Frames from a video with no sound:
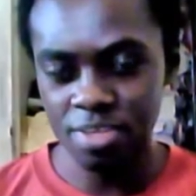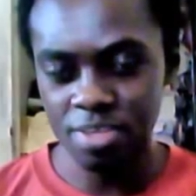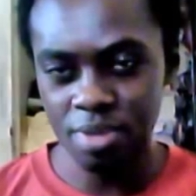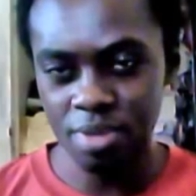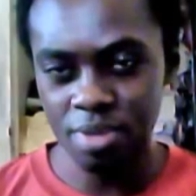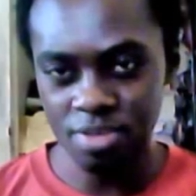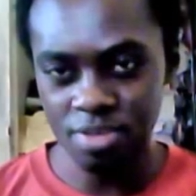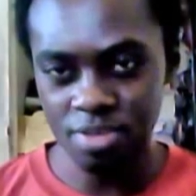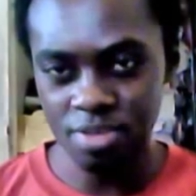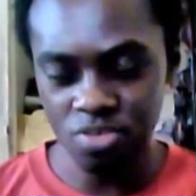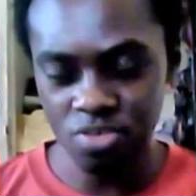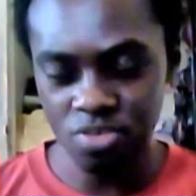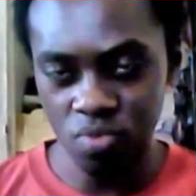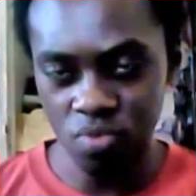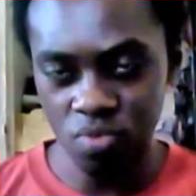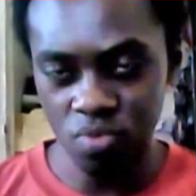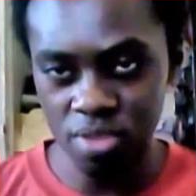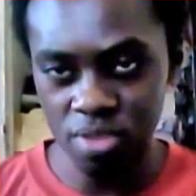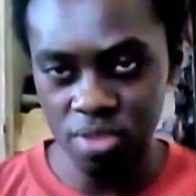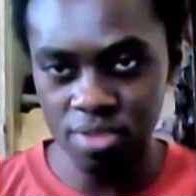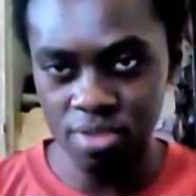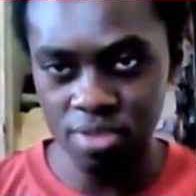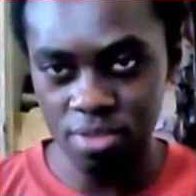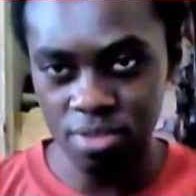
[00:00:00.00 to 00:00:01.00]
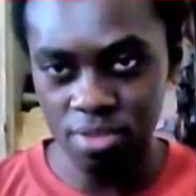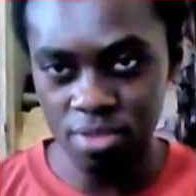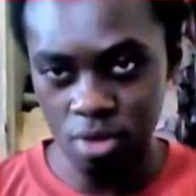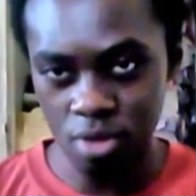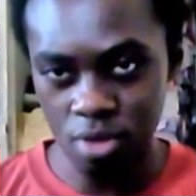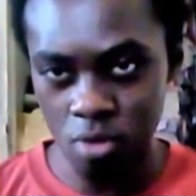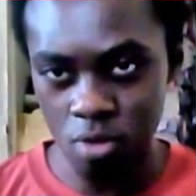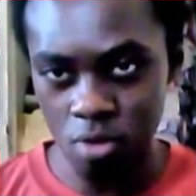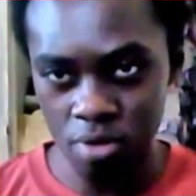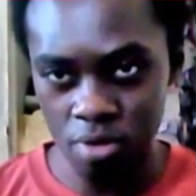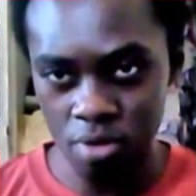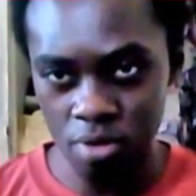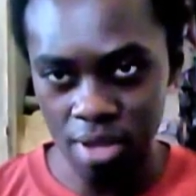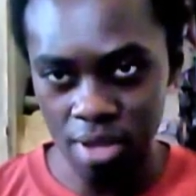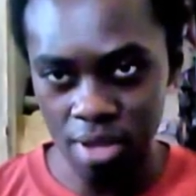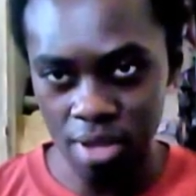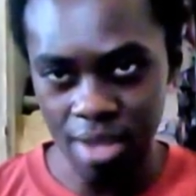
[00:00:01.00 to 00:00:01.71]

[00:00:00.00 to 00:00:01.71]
partner just withers down,